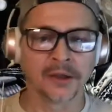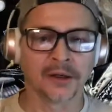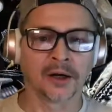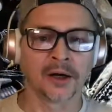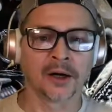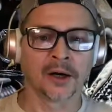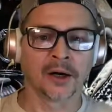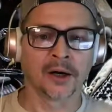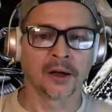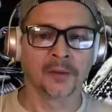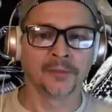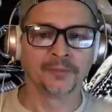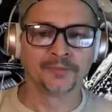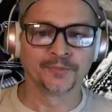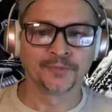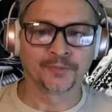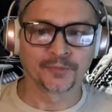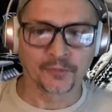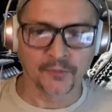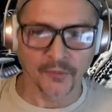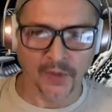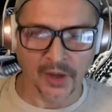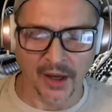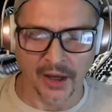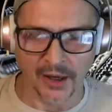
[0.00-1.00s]
um,
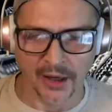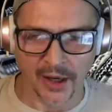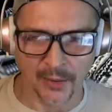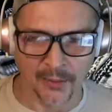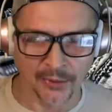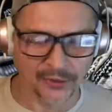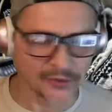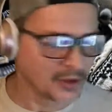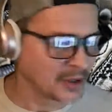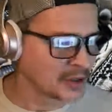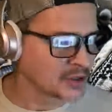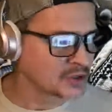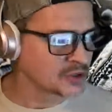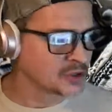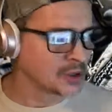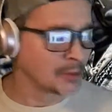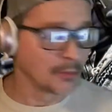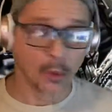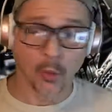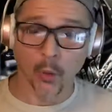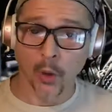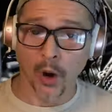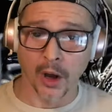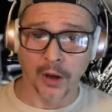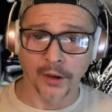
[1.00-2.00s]
got a couple things. Number
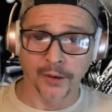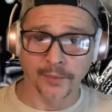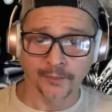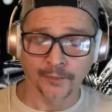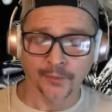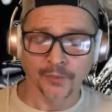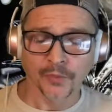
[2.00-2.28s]
one,